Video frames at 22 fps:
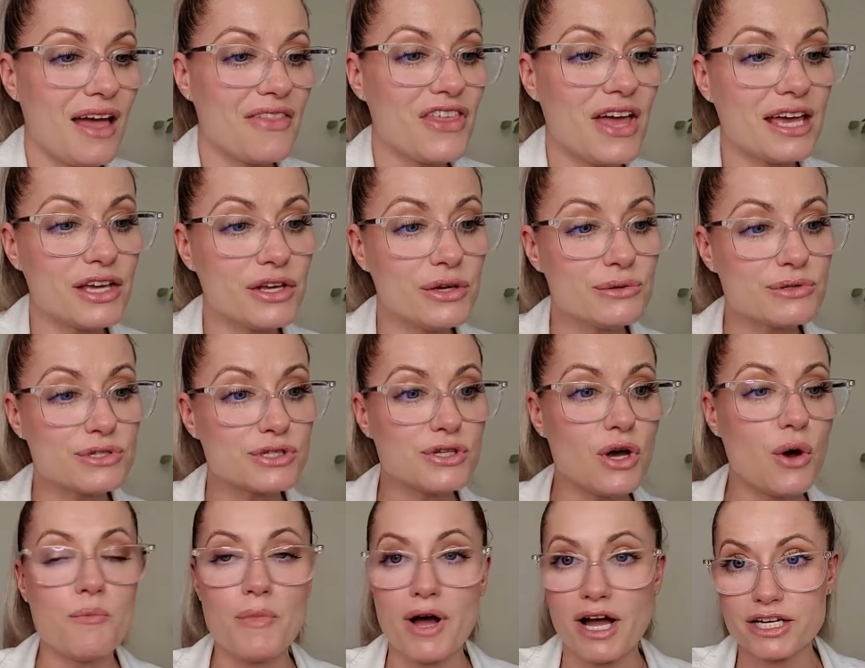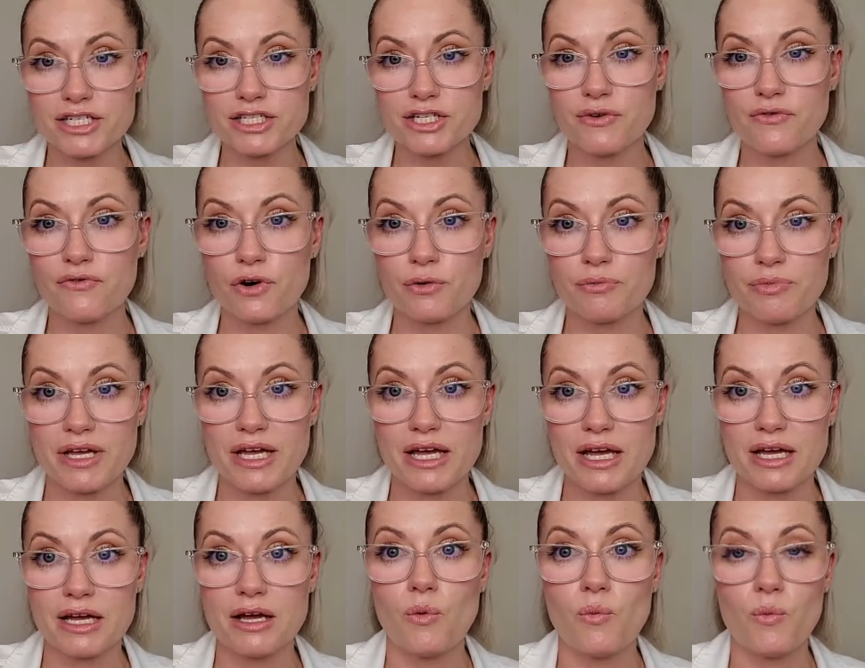thank you so much for
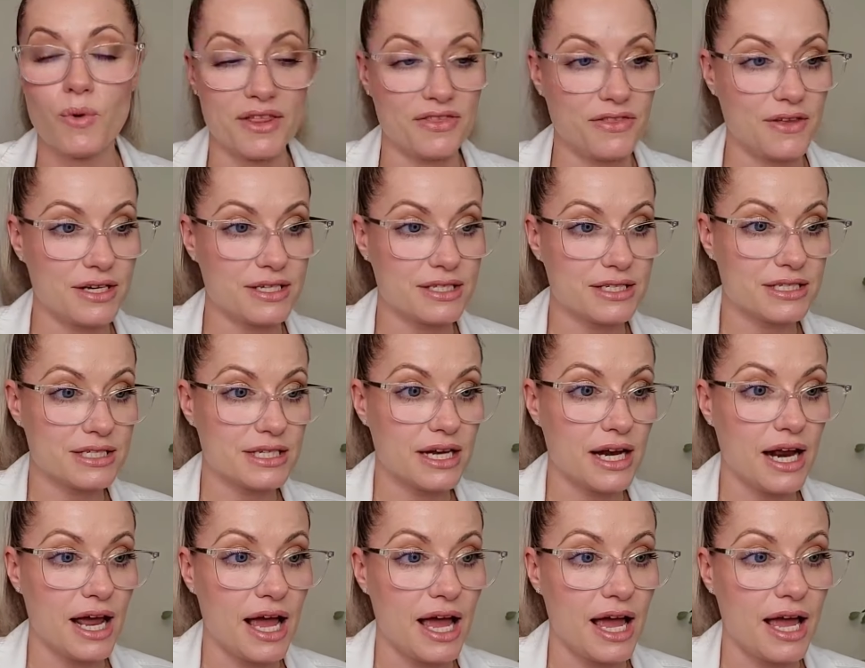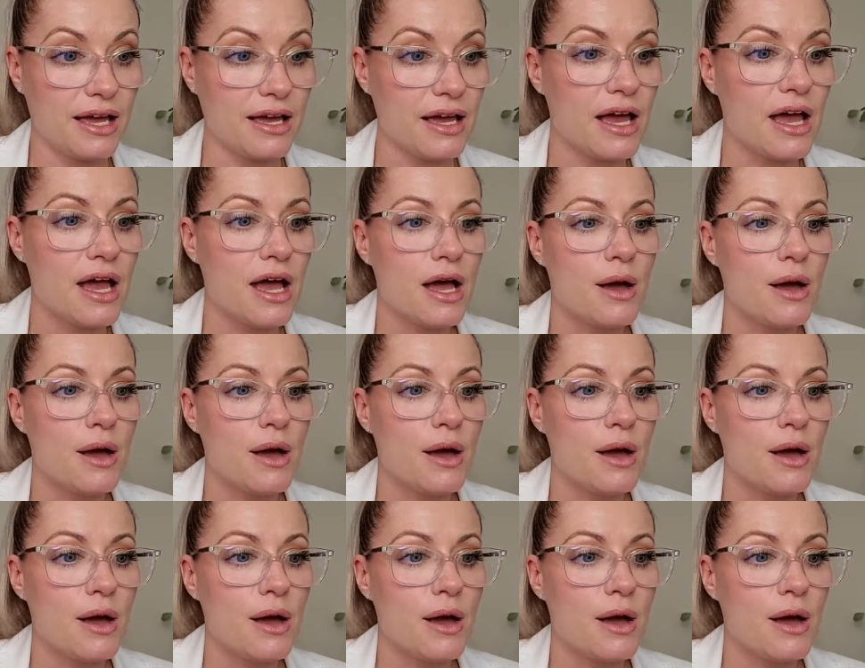being with us today.